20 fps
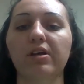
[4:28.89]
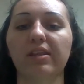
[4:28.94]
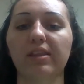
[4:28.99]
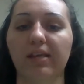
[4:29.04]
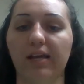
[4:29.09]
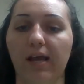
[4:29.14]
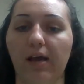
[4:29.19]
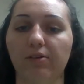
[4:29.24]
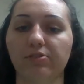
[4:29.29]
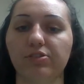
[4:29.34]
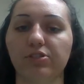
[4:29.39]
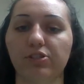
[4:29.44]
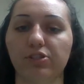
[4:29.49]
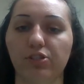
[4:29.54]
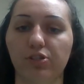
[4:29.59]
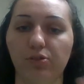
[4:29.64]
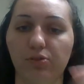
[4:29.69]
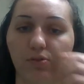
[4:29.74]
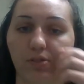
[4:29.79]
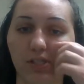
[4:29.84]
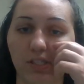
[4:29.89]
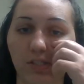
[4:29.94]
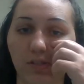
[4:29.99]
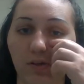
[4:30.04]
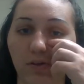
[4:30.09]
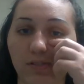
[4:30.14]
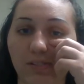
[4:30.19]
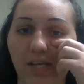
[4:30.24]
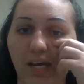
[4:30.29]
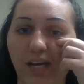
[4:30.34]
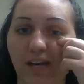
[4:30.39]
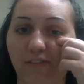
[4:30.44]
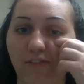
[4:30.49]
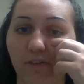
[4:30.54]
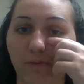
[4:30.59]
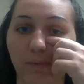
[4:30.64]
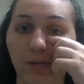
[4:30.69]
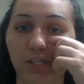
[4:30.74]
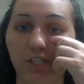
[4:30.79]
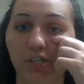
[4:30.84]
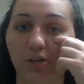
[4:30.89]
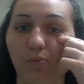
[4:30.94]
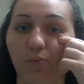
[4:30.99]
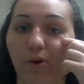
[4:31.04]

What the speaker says: the counselor to disclose that information,